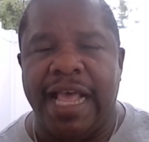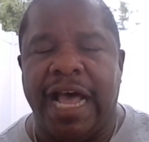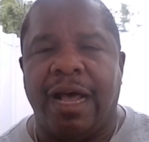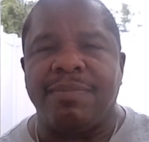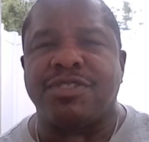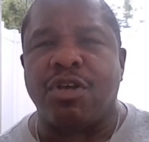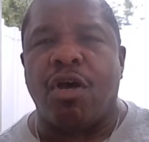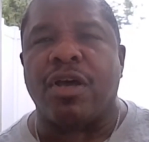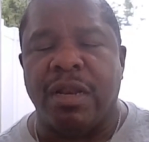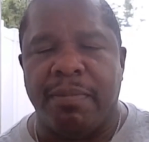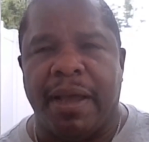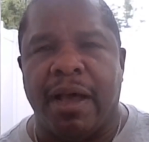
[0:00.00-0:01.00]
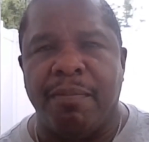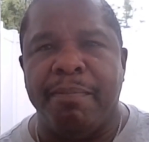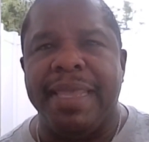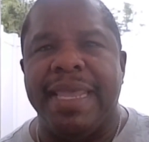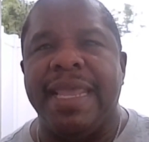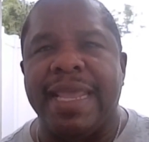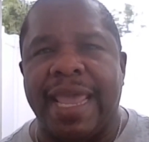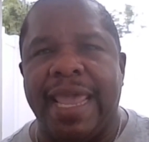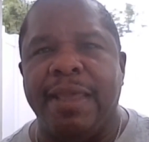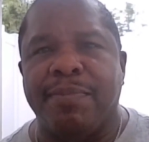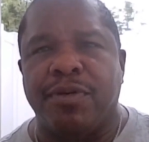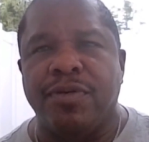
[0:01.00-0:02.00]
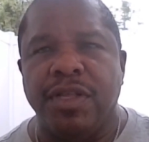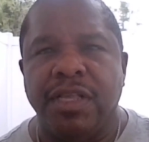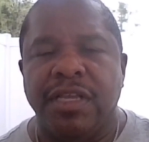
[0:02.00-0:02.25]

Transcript: I'm talking about being able